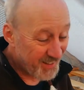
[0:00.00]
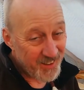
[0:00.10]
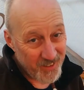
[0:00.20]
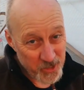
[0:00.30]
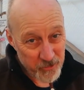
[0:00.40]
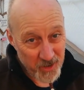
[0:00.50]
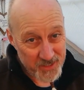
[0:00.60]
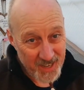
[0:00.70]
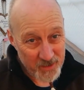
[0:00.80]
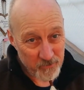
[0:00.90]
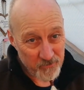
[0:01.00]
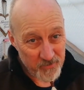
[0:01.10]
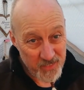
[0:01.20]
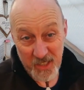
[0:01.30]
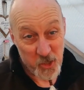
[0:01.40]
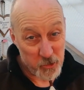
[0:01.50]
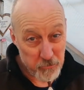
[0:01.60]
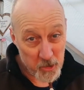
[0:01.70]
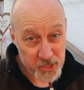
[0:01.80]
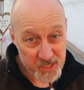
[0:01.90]
I tried that, it just
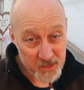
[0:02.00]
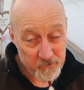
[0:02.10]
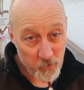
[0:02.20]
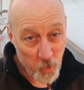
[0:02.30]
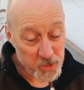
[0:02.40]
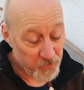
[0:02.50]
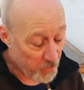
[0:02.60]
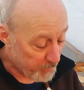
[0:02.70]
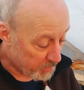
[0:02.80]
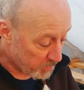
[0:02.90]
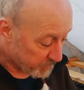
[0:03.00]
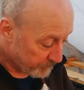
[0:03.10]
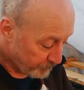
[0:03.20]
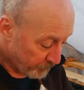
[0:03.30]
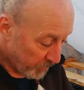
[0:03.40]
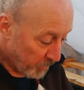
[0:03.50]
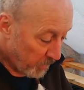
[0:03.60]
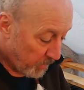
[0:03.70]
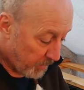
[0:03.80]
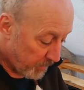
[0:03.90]
rotted, wasn't very good.
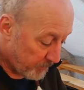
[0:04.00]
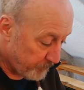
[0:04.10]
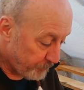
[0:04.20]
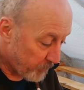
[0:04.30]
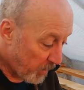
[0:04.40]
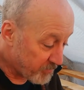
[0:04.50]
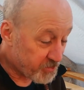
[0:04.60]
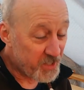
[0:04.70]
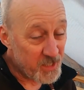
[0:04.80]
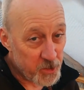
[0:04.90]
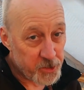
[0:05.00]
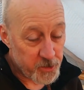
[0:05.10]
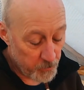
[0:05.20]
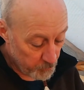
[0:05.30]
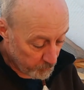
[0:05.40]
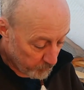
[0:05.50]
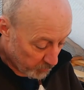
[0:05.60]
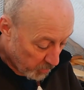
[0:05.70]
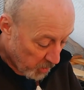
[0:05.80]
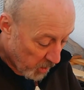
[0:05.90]
I've since
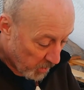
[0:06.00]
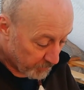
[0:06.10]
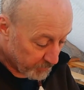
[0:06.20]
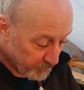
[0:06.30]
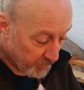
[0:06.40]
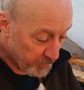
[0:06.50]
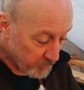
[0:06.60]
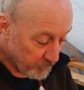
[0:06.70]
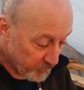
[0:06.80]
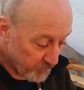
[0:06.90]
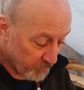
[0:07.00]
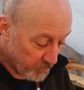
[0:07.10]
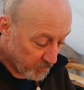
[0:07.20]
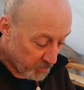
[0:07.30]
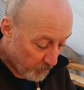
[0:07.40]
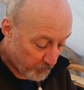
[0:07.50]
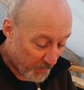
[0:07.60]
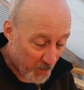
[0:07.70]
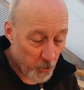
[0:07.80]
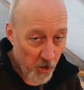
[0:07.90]
learned that you're
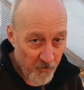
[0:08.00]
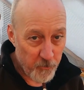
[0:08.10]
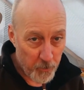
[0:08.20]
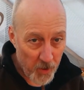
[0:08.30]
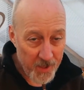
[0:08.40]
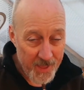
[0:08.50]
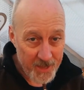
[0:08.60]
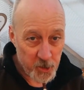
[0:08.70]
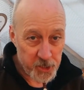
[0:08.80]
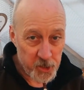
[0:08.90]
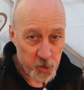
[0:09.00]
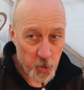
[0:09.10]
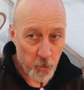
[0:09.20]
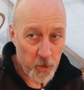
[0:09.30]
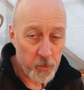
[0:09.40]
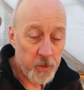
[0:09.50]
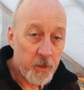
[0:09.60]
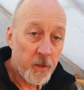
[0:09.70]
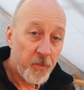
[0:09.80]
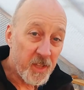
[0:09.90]
better off buying ginger root
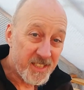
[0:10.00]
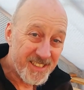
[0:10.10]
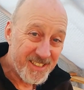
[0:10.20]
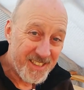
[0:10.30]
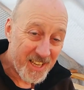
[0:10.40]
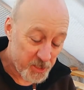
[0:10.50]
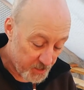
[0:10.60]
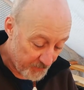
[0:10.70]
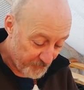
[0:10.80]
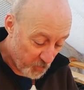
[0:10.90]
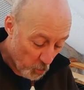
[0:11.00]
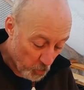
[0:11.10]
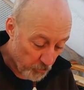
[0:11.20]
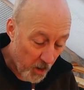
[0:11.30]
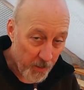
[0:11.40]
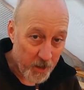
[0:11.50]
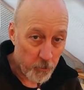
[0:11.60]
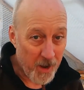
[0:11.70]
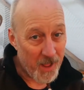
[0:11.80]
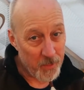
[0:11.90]
that's destined for growing
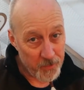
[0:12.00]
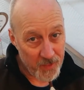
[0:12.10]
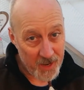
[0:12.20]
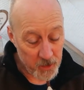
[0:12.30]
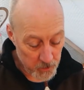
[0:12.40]
rather than